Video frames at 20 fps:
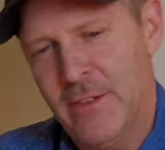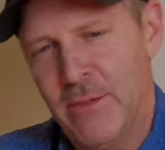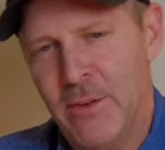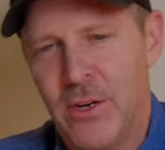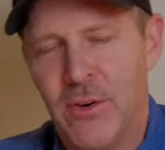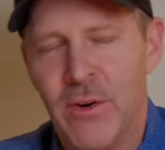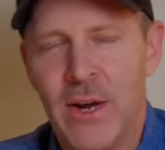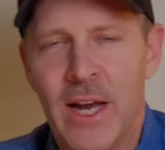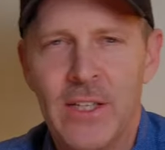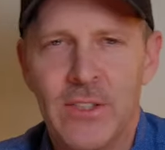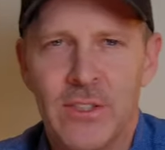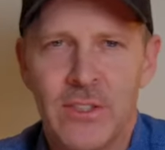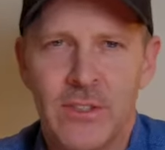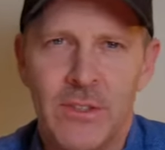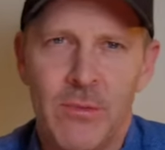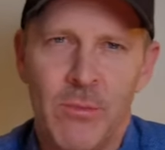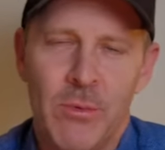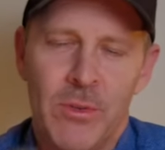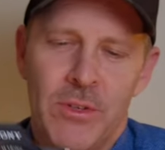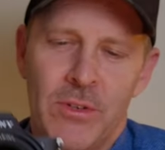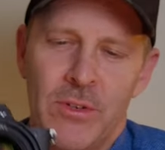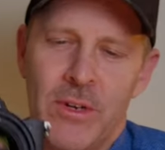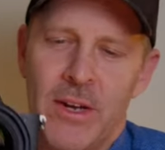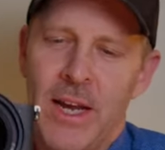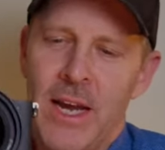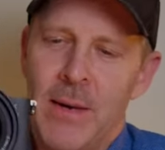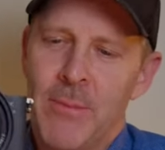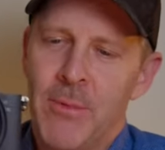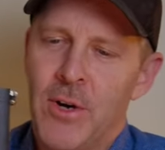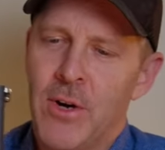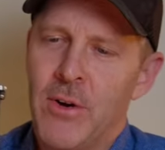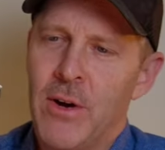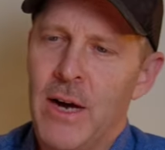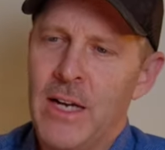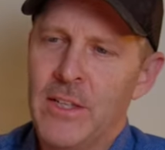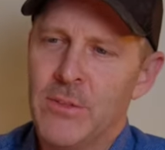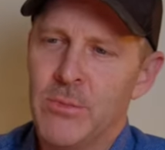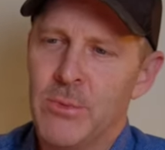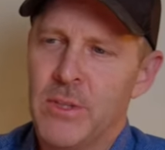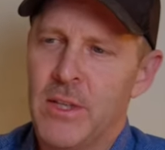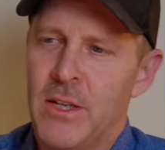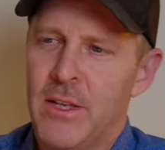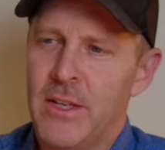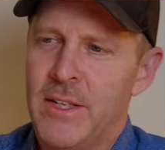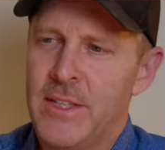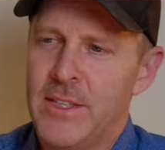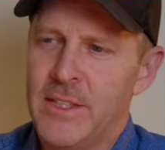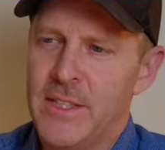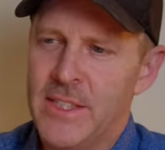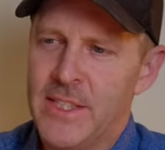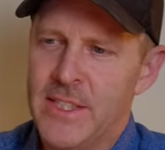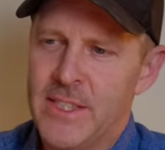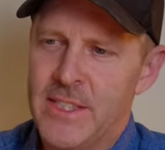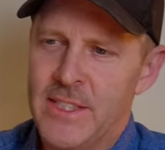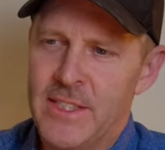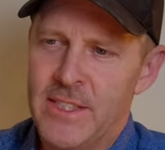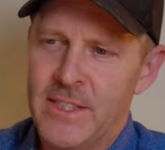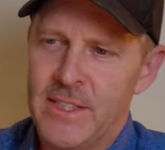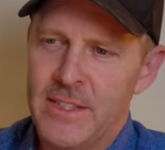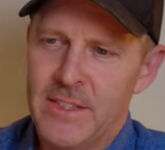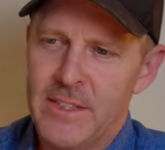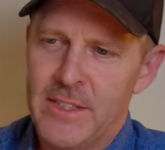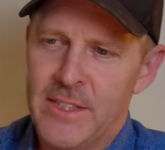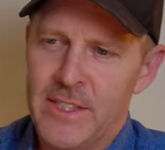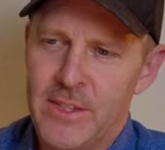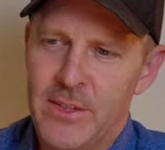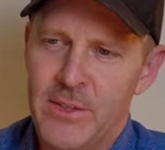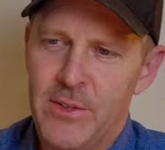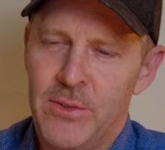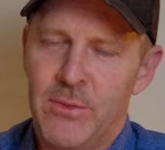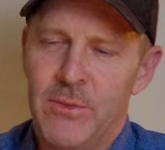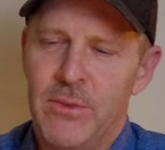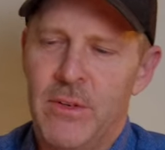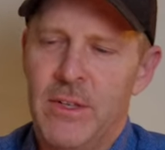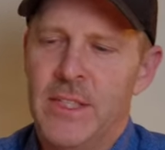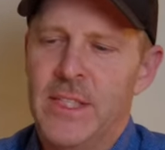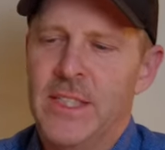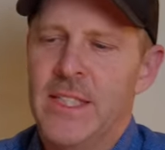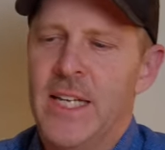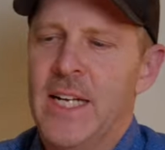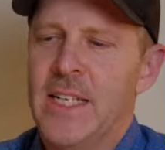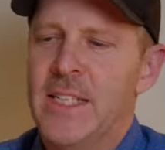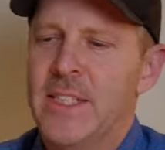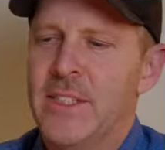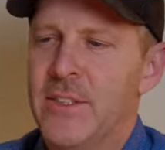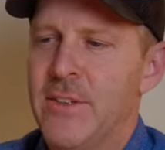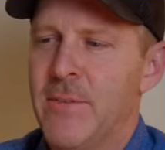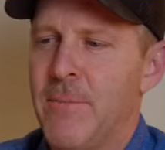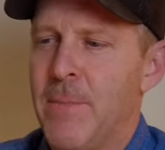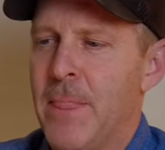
Crashed with your camera, crashed with the lens, so a disaster.